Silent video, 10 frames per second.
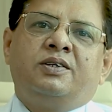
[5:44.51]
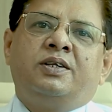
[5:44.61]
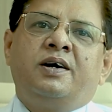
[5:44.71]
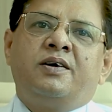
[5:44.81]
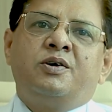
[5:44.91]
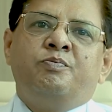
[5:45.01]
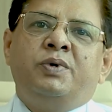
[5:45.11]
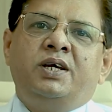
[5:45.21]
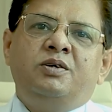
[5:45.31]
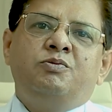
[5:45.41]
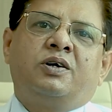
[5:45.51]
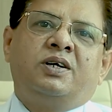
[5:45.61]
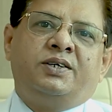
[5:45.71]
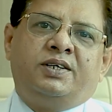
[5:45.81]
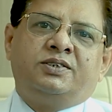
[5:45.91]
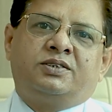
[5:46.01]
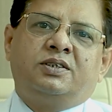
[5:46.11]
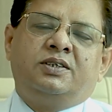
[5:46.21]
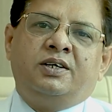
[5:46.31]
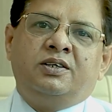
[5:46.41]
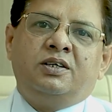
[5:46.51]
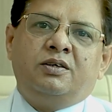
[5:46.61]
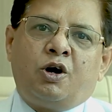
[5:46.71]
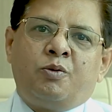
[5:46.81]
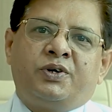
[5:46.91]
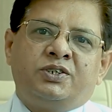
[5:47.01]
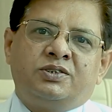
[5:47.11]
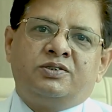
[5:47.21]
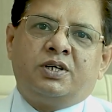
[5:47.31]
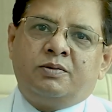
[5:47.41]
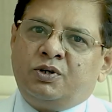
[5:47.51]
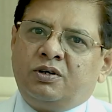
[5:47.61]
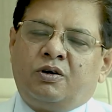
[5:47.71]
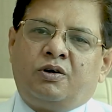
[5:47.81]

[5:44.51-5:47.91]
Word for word: there are many modalities in operation table